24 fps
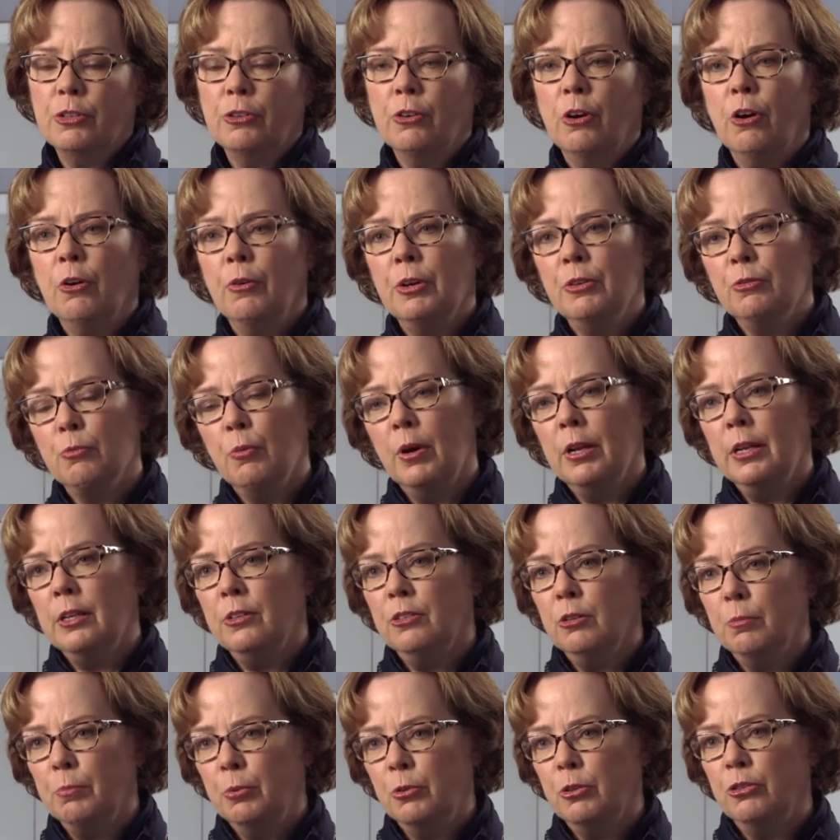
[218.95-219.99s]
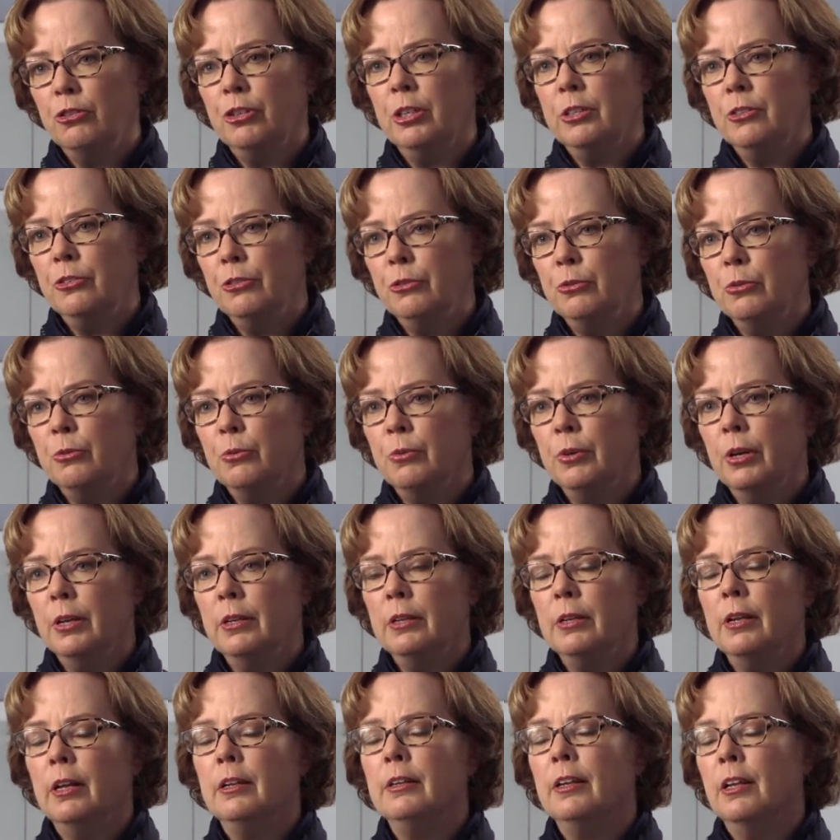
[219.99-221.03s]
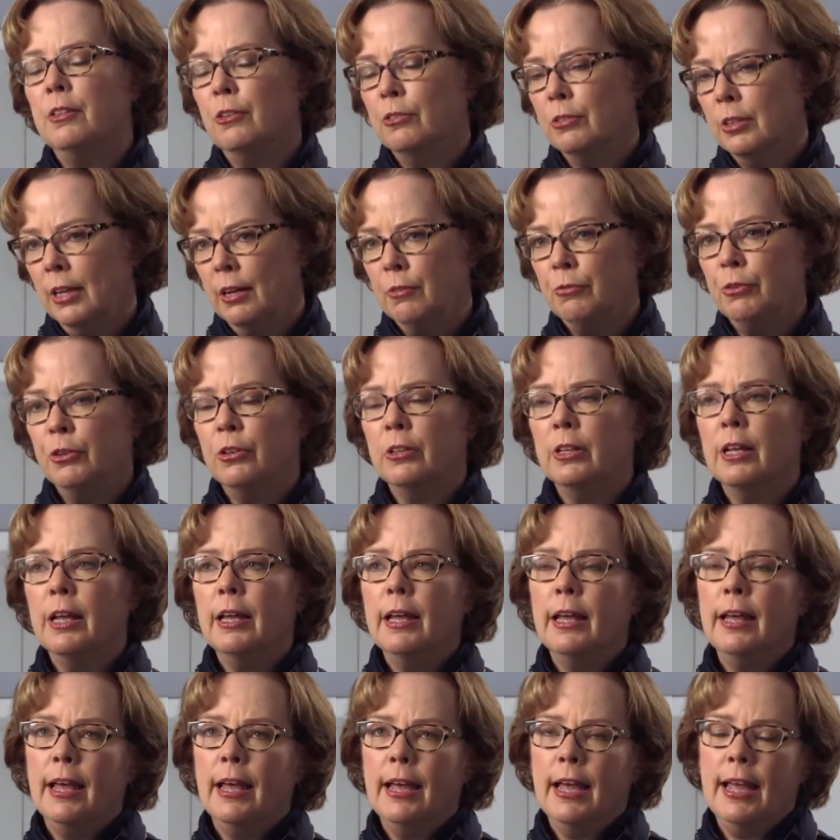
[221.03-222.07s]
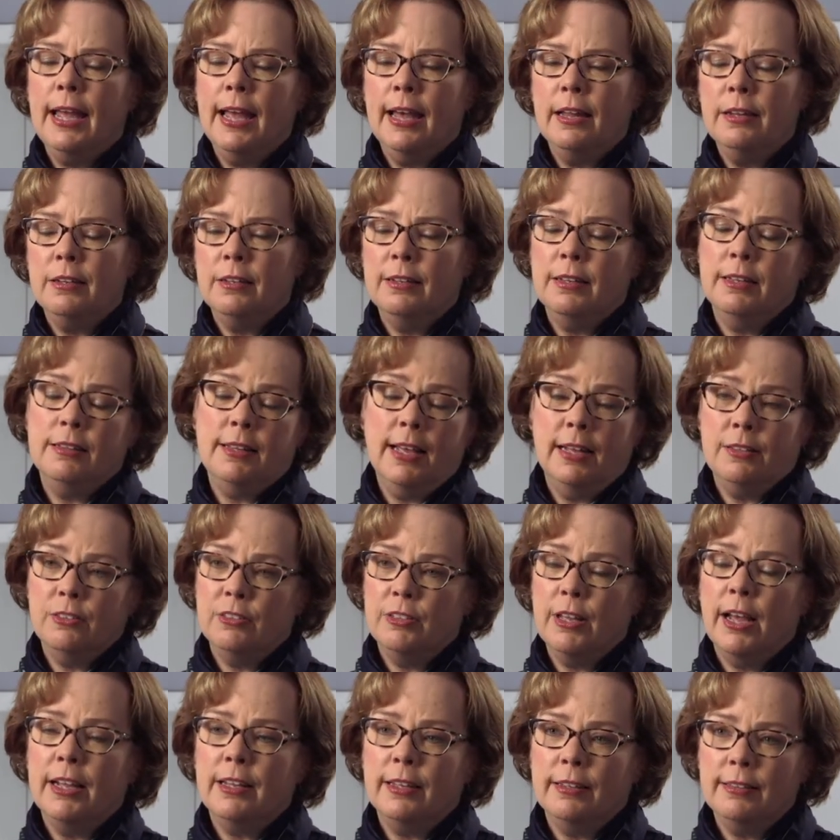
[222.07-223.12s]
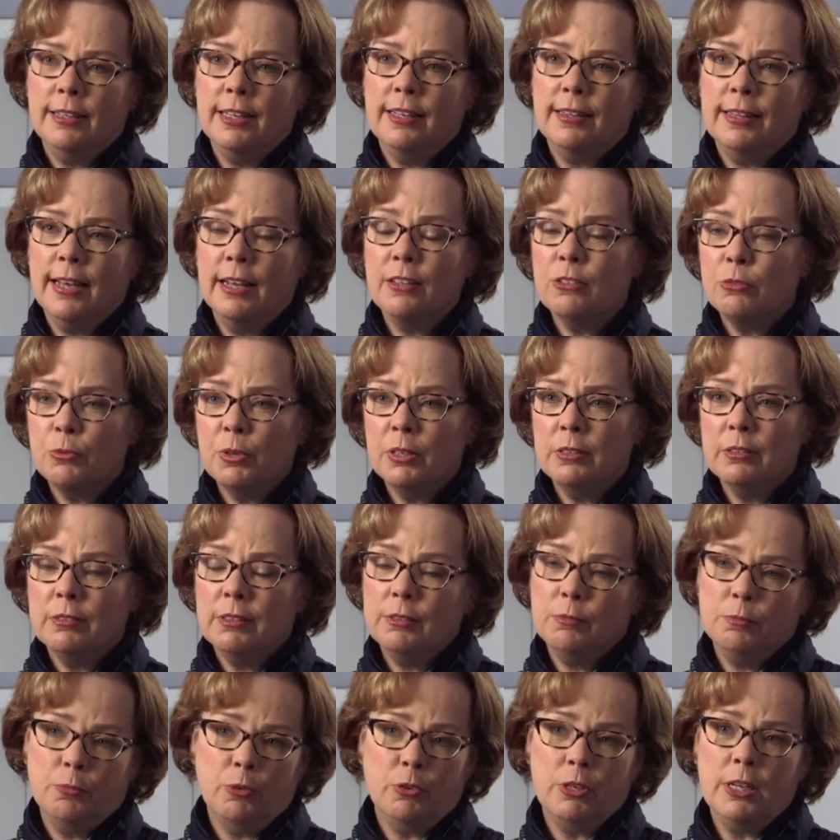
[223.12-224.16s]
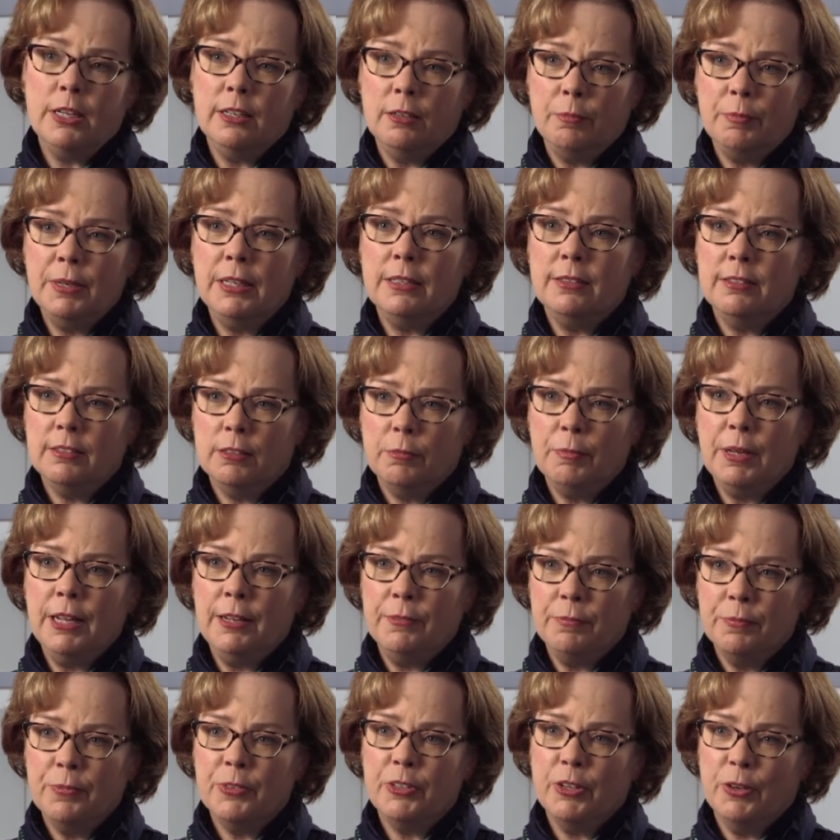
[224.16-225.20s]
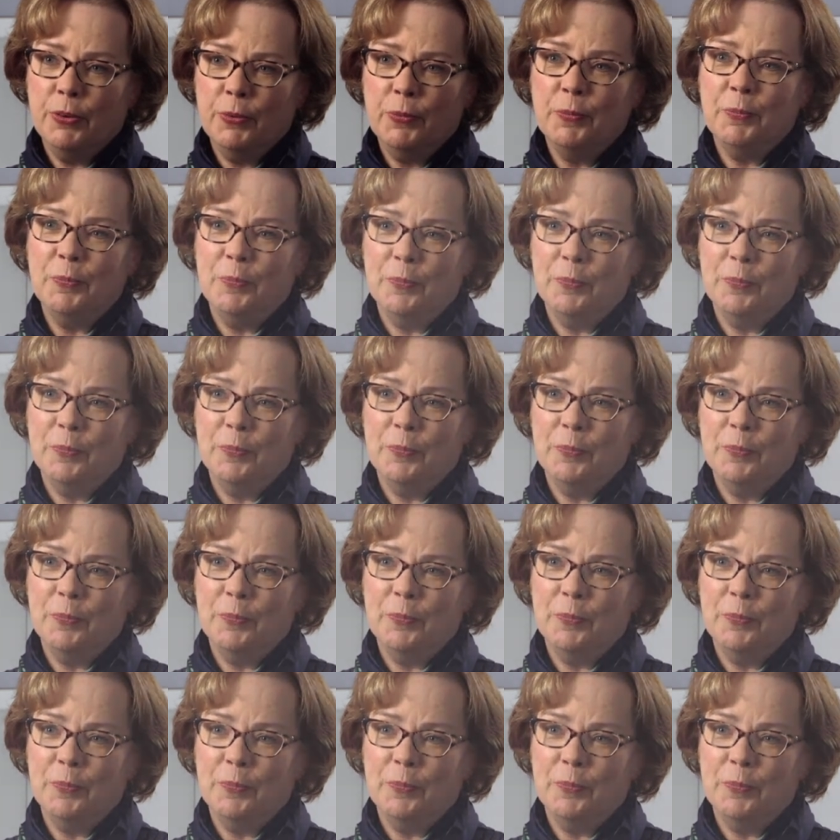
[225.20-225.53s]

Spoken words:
They're always wanting to push it to another level, and I think that's what Bernina means to me, so.